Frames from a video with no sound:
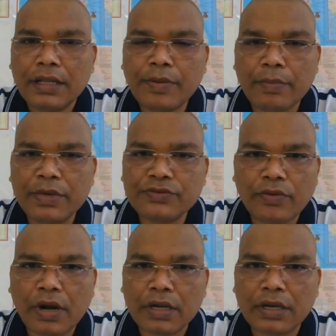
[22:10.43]
they publish
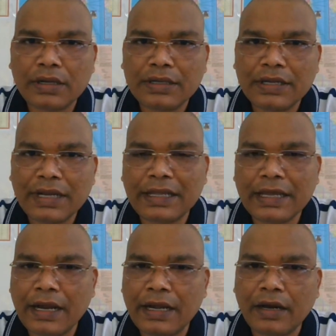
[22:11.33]
what? At
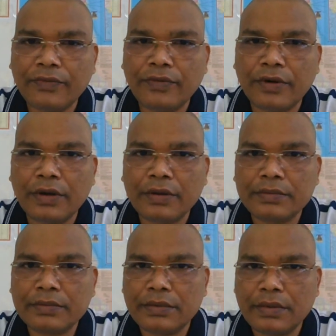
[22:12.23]
the end of
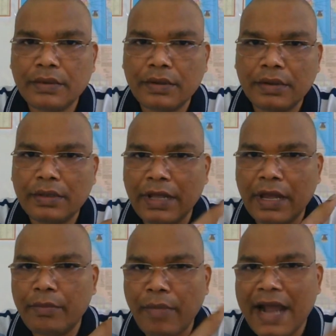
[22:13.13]

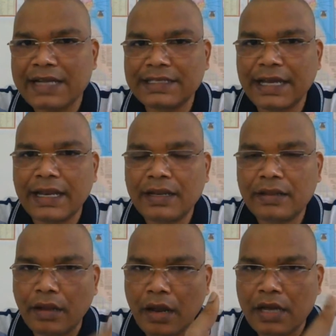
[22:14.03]
the
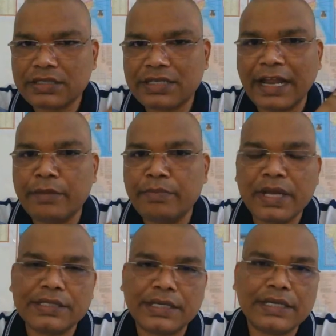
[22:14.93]
magazine, the last 10
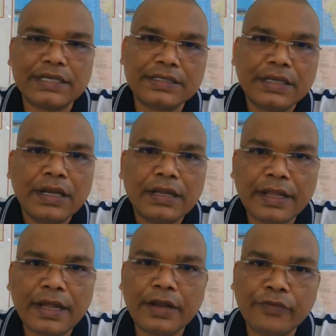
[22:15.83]
pages,
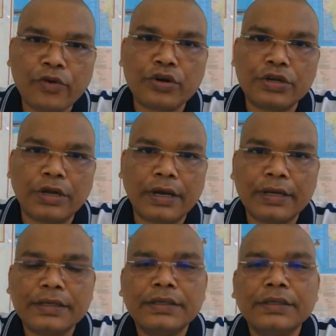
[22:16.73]
they devote
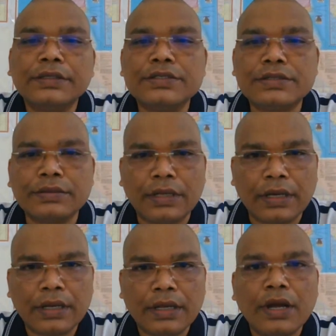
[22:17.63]
to
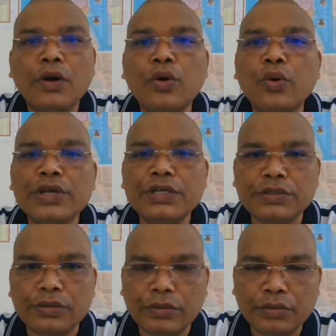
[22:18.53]
the who
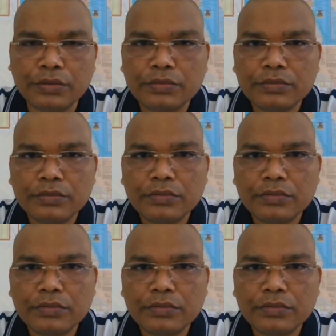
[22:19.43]
is who,